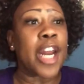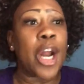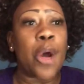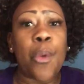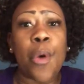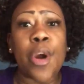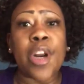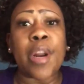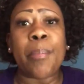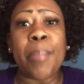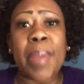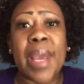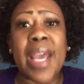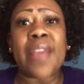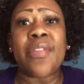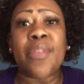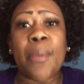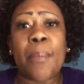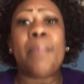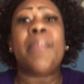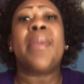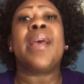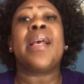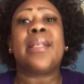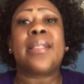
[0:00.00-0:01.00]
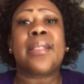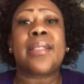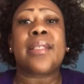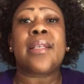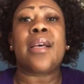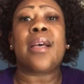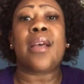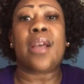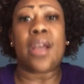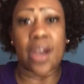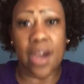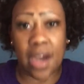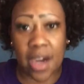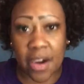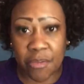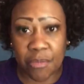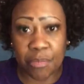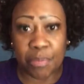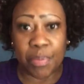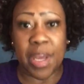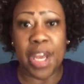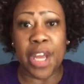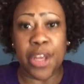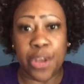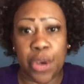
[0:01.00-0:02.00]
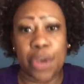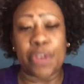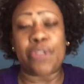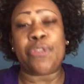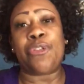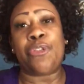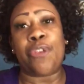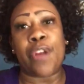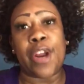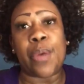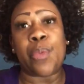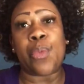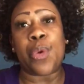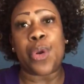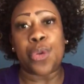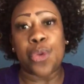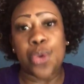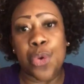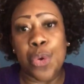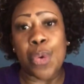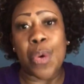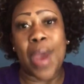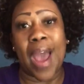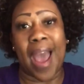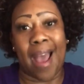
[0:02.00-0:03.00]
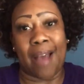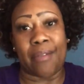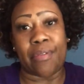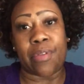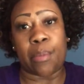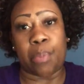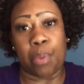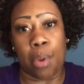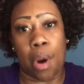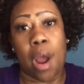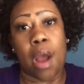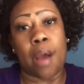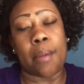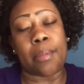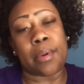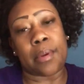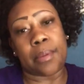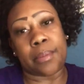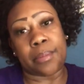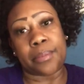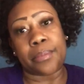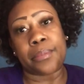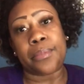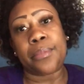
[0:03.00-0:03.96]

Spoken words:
don't want to be in the midst of being your friend when you have the problem.